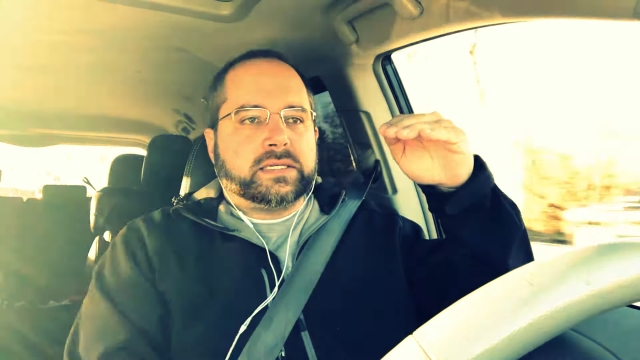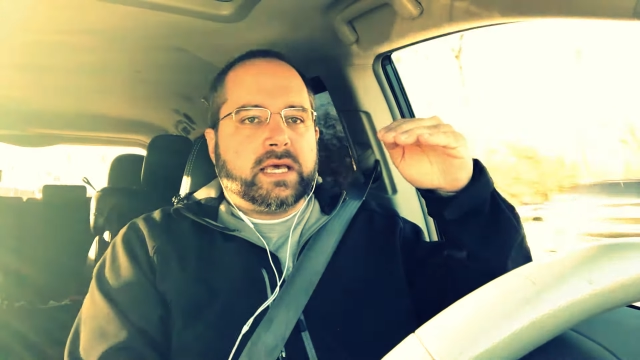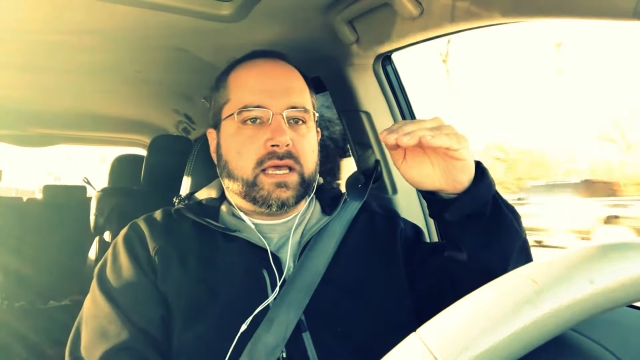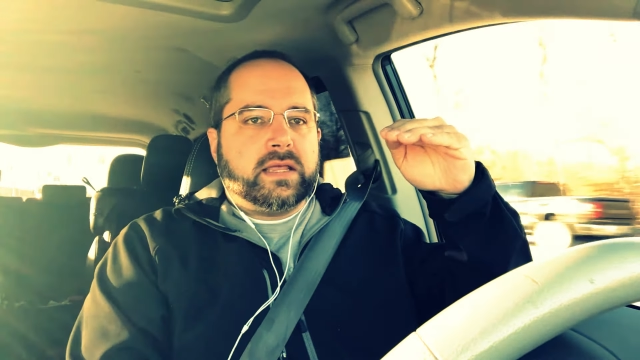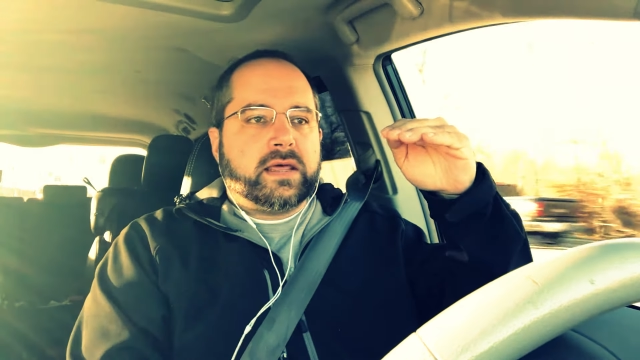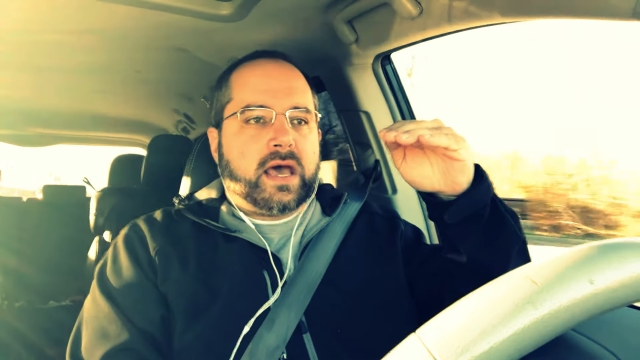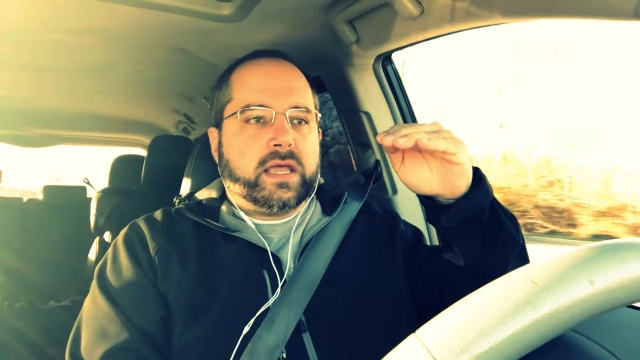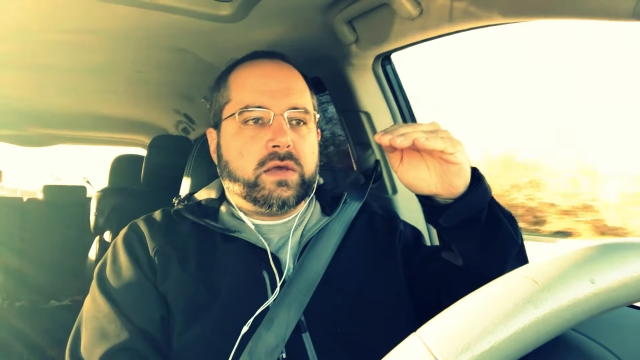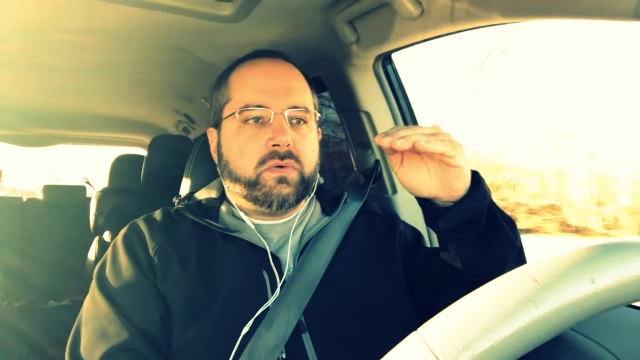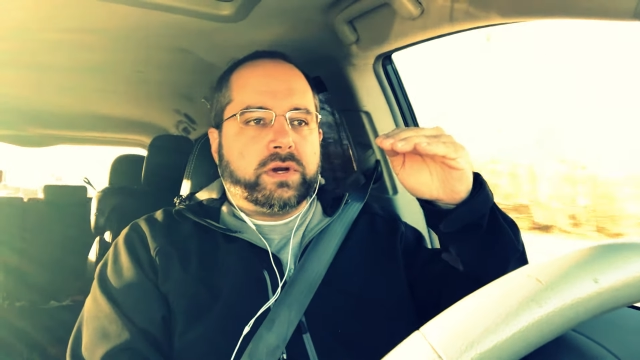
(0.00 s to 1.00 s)
say that
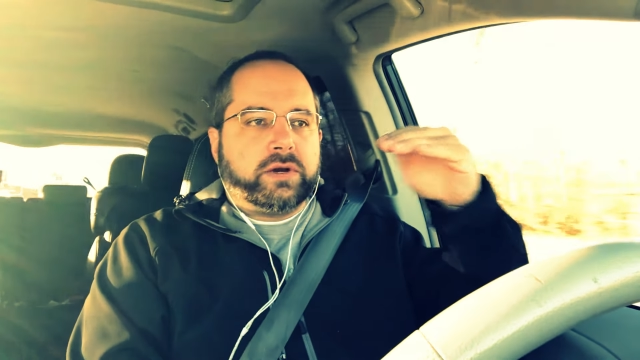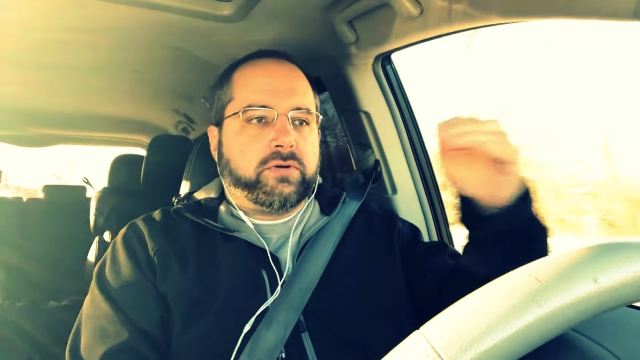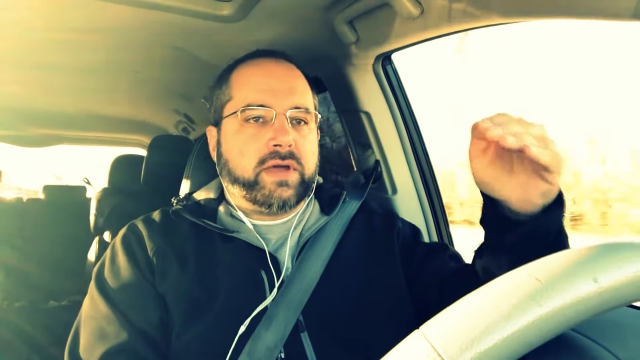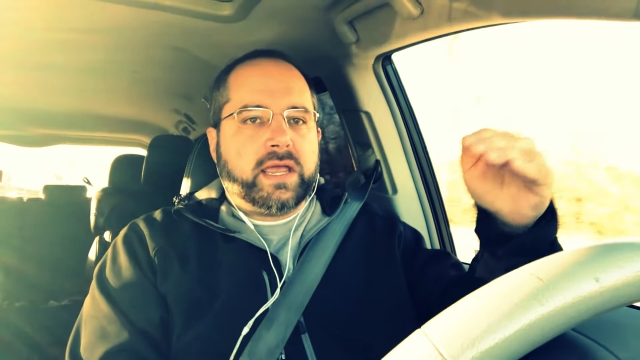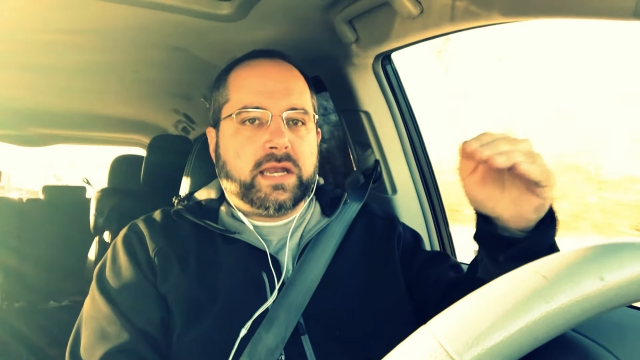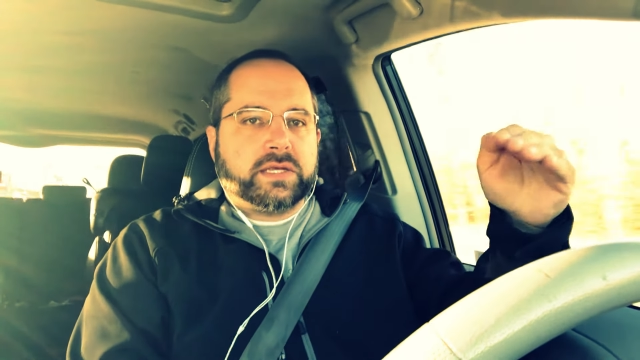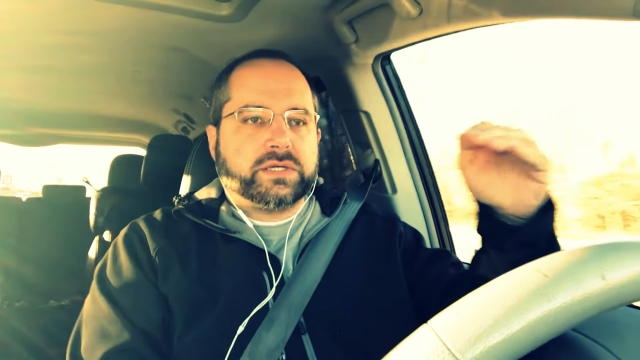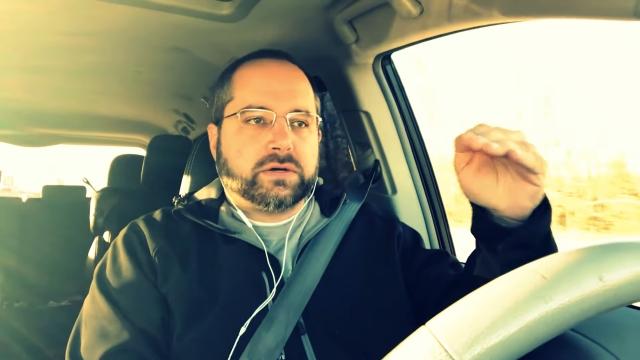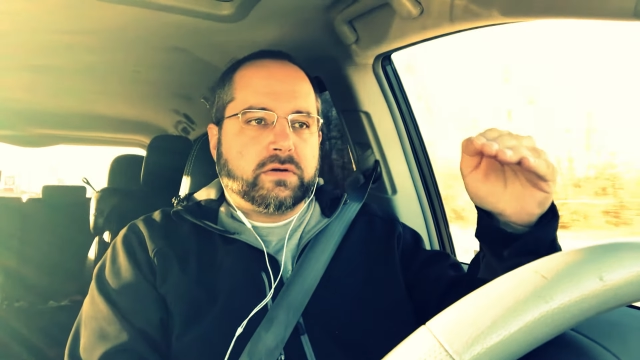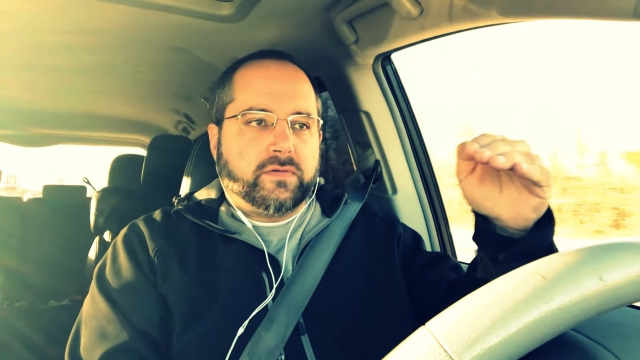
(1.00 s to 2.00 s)
you want to create a
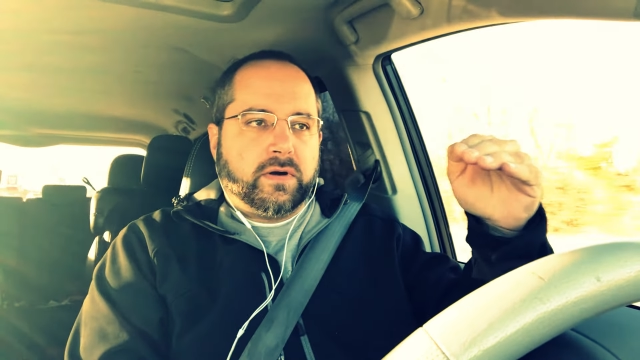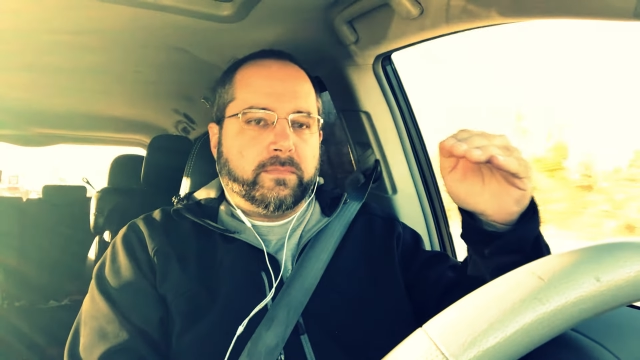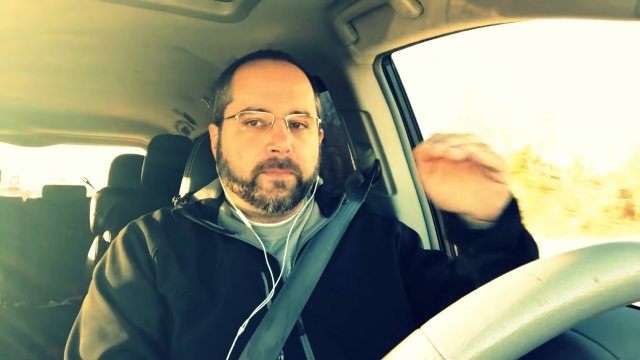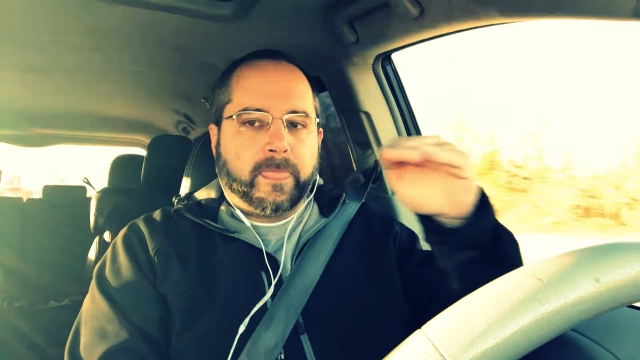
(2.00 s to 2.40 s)
server